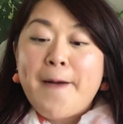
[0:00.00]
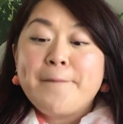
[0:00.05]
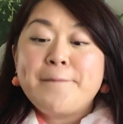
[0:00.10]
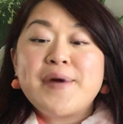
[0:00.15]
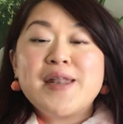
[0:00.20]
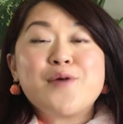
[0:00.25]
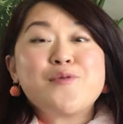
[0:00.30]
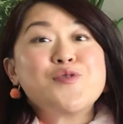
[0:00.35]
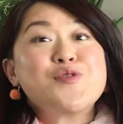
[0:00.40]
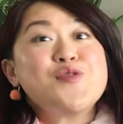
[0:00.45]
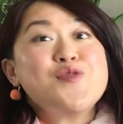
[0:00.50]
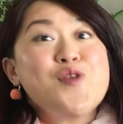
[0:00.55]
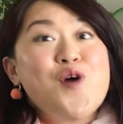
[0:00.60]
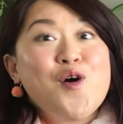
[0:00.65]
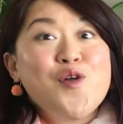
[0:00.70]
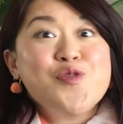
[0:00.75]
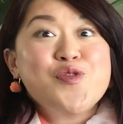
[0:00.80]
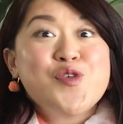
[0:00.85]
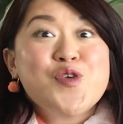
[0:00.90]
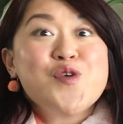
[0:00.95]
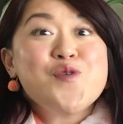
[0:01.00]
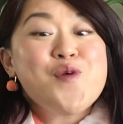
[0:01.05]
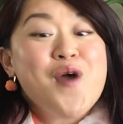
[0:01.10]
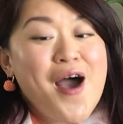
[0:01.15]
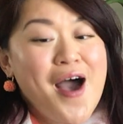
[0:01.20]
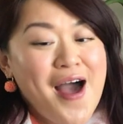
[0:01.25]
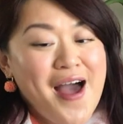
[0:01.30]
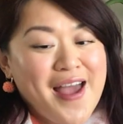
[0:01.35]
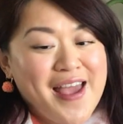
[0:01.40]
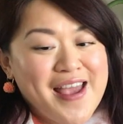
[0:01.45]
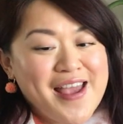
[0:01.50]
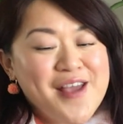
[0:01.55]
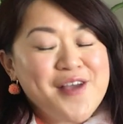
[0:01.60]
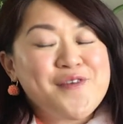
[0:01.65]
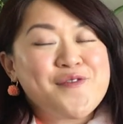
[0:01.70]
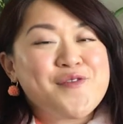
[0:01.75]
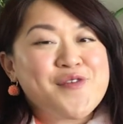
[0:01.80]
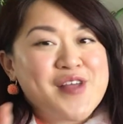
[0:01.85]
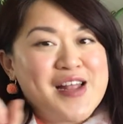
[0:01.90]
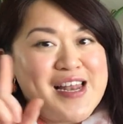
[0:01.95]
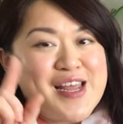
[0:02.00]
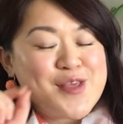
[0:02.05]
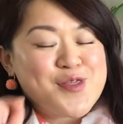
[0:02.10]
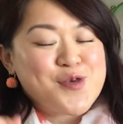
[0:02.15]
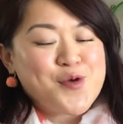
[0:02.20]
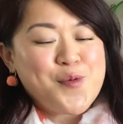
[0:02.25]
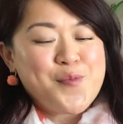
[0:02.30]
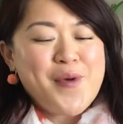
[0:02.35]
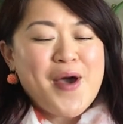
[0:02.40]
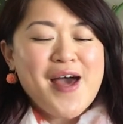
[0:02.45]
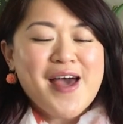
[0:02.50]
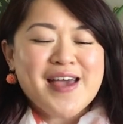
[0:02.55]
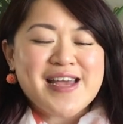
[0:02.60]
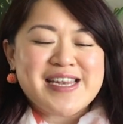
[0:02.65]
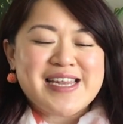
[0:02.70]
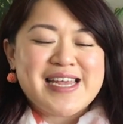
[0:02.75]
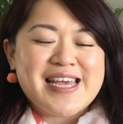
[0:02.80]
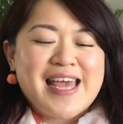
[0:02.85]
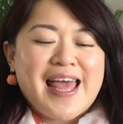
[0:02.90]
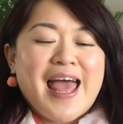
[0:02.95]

But it was not too high for the little bird.